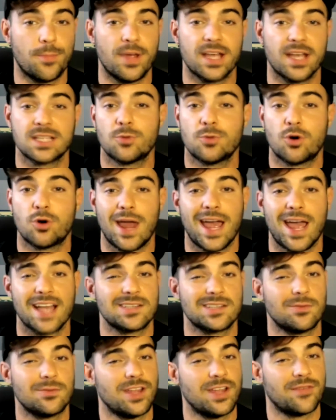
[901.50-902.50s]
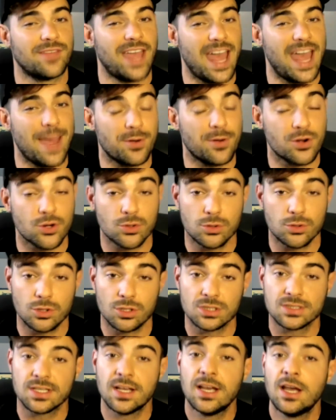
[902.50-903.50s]
picks, more action, we have capper
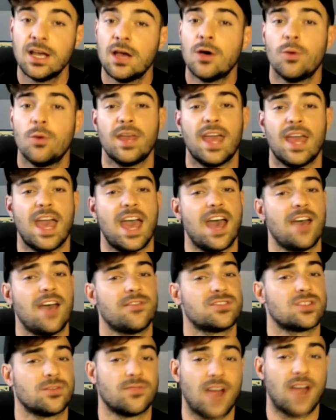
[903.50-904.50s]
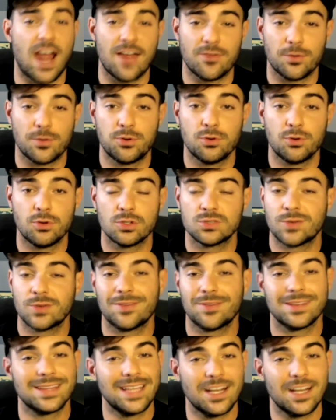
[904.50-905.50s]
duels. We have survival pools. We have
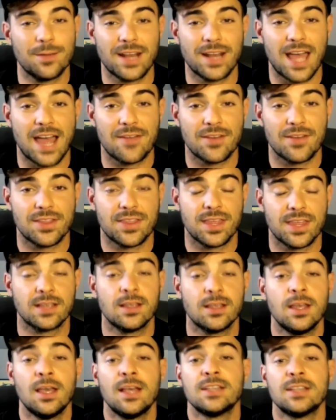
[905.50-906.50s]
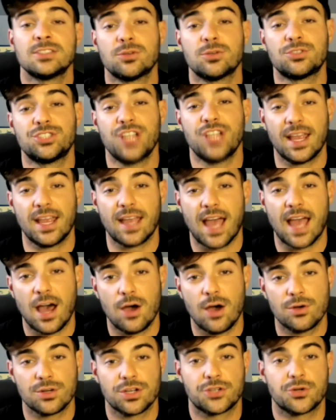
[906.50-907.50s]
a little bit of everything. So check
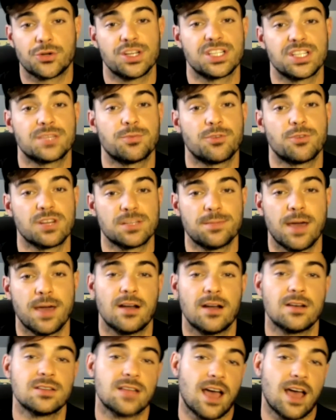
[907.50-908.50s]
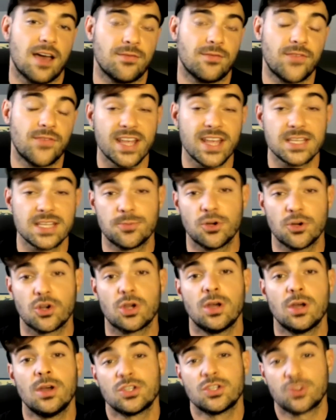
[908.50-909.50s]
out Detroit Sports Bettors on Facebook,
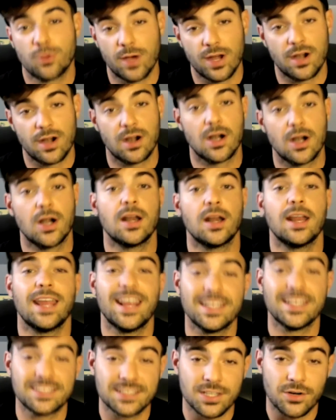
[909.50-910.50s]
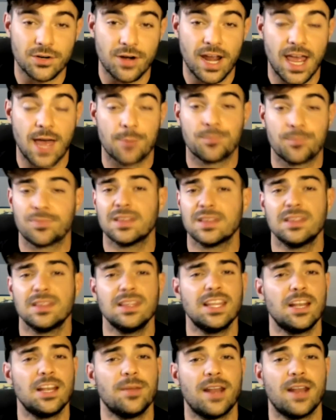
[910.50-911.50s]
Twitter, Instagram, a
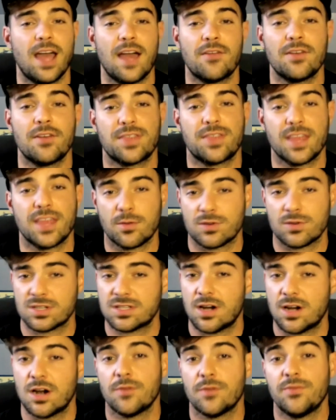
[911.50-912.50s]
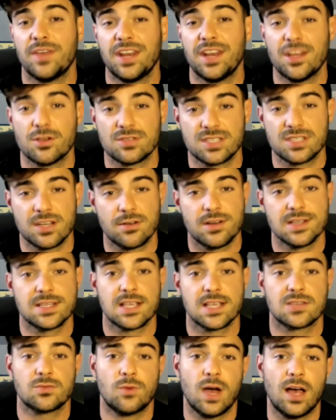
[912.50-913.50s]
little bit of everything. We're starting a video series
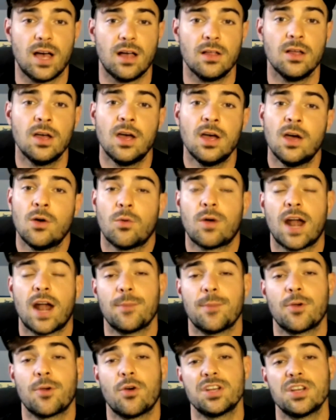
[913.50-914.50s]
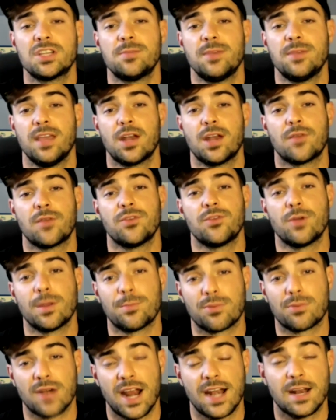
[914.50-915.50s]
as well, where I'm going to be interviewing
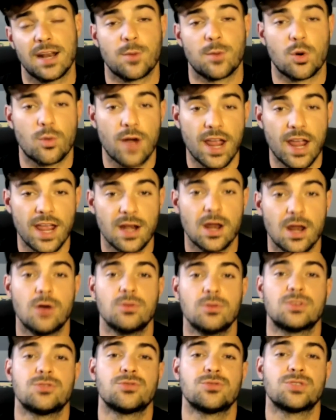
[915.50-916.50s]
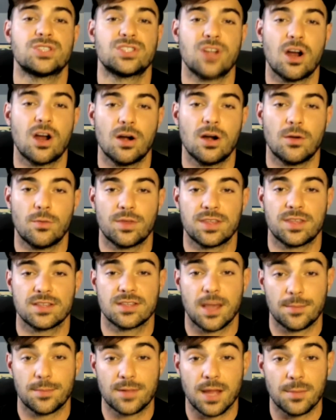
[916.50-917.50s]
Brandon Moreno to start with his
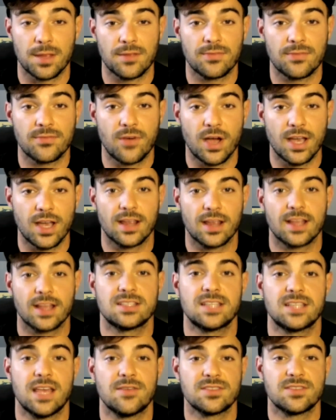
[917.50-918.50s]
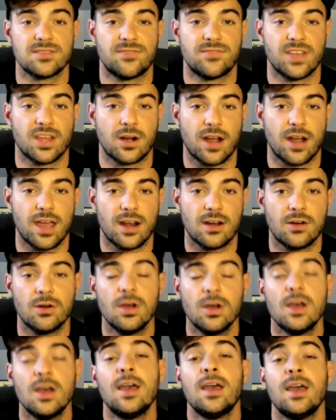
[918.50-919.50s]
upcoming fight against Davison Figueiredo.
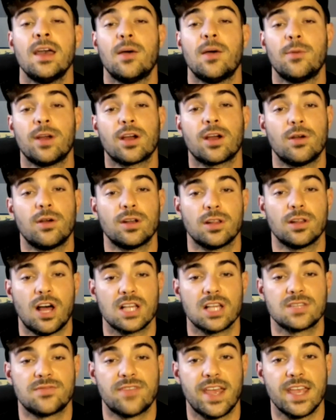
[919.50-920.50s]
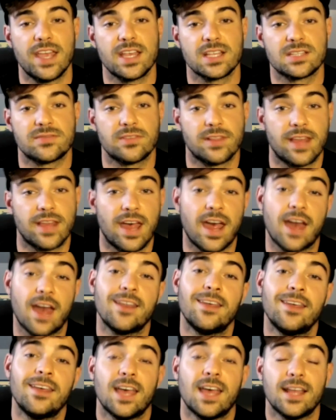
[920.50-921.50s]
And we are going to Las Vegas for that.
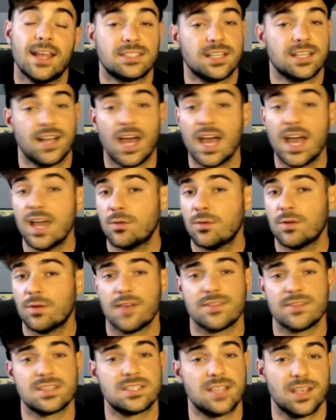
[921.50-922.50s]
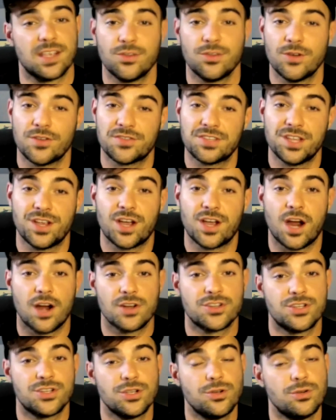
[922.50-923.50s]
And tonight we have a sick UFC card
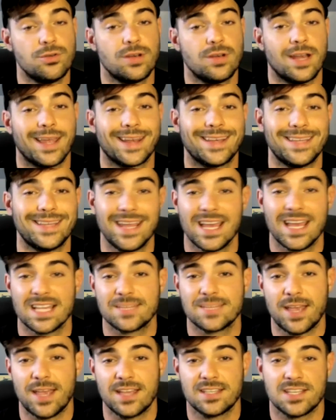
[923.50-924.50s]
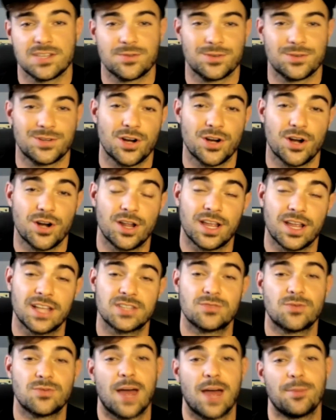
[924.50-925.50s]
too. Nick Diaz makes his return
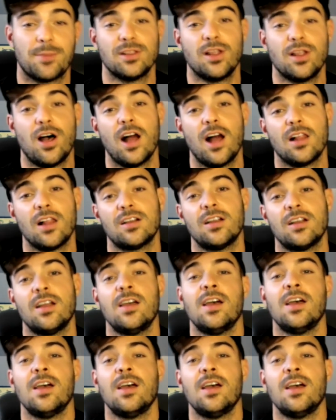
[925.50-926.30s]
against Robbie Lawler,